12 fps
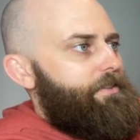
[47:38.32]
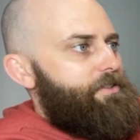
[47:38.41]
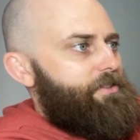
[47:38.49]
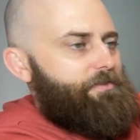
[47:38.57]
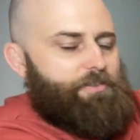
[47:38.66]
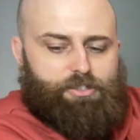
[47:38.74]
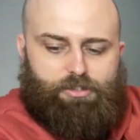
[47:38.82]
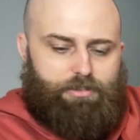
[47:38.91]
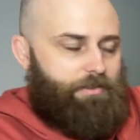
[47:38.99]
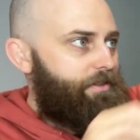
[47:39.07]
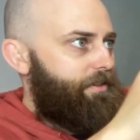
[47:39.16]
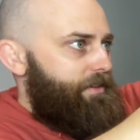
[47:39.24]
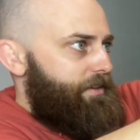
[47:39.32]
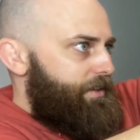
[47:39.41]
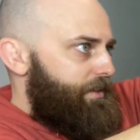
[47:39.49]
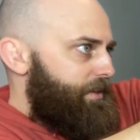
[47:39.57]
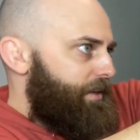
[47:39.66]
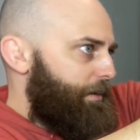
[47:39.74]
sufficient.
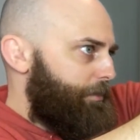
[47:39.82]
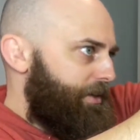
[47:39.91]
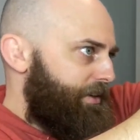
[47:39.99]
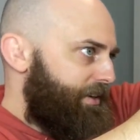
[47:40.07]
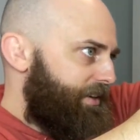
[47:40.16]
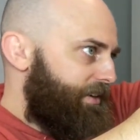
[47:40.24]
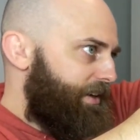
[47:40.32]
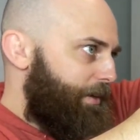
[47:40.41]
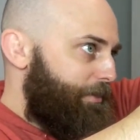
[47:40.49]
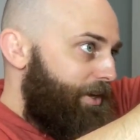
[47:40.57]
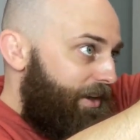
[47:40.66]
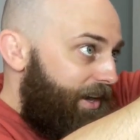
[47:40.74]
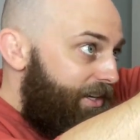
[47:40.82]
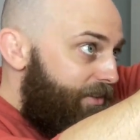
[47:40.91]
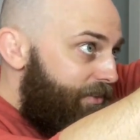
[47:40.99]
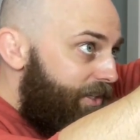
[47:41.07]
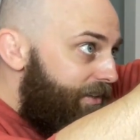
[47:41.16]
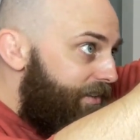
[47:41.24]
I'm kind
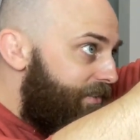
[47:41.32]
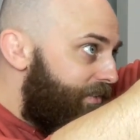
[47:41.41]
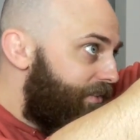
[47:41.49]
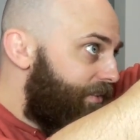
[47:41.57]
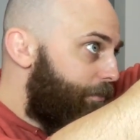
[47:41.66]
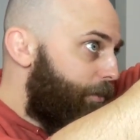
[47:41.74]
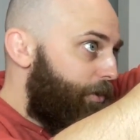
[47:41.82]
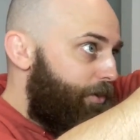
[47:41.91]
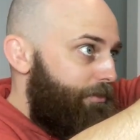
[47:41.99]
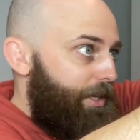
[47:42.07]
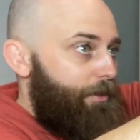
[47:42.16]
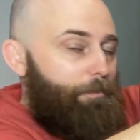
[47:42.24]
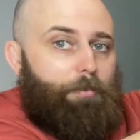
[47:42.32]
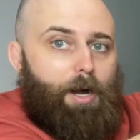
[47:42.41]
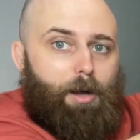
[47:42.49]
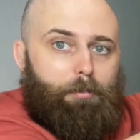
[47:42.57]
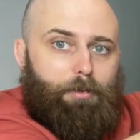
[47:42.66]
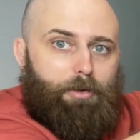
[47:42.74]
of gonna just ziplock it around the
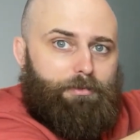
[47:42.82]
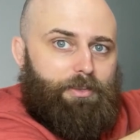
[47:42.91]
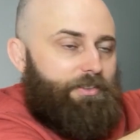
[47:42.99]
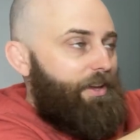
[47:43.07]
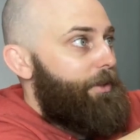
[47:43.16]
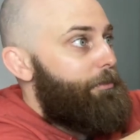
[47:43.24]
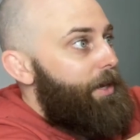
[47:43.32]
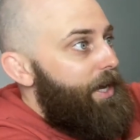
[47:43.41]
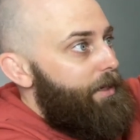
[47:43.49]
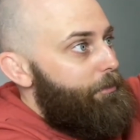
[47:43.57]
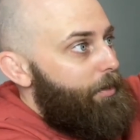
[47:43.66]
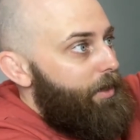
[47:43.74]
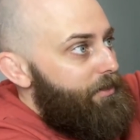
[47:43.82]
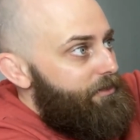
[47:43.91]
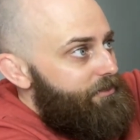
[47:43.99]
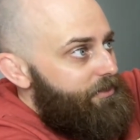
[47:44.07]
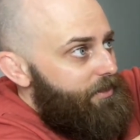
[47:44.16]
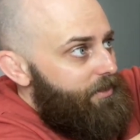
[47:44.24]
bum of this other bag
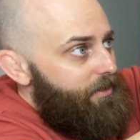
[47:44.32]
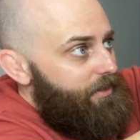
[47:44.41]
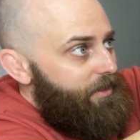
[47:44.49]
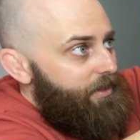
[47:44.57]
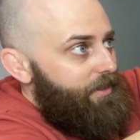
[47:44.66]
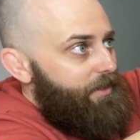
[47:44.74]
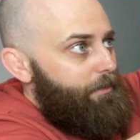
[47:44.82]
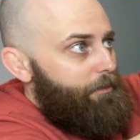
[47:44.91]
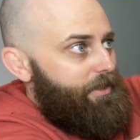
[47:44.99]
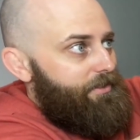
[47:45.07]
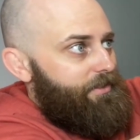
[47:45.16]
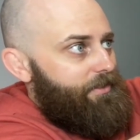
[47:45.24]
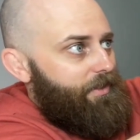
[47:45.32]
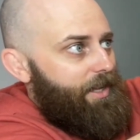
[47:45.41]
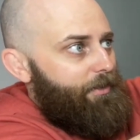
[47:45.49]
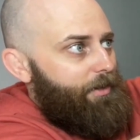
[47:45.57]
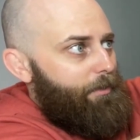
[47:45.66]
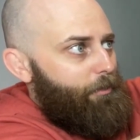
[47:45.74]
above, because it's
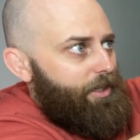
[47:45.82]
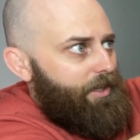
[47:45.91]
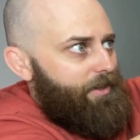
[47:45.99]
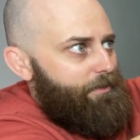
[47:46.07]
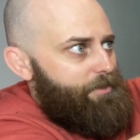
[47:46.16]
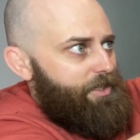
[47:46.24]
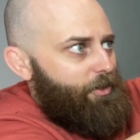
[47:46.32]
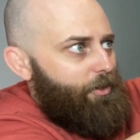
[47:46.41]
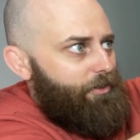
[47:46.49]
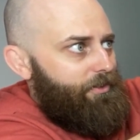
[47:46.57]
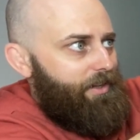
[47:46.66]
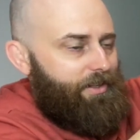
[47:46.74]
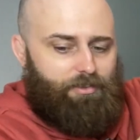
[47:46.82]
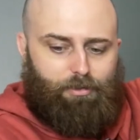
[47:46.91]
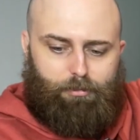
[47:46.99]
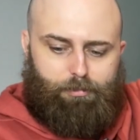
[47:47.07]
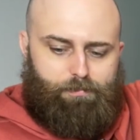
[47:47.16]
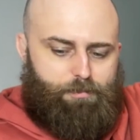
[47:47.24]
Glad wrap. When it comes in contact,
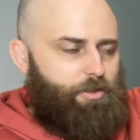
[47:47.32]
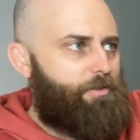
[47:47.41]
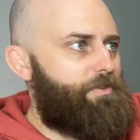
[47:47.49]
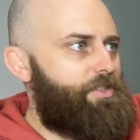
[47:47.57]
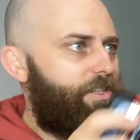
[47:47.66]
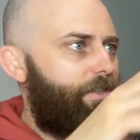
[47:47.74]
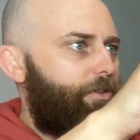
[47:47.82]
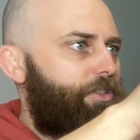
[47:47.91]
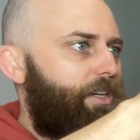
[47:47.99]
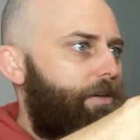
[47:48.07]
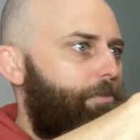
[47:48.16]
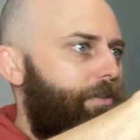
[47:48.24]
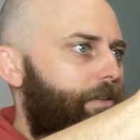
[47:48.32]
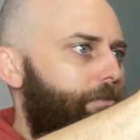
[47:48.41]
it'll sort of seal shut pretty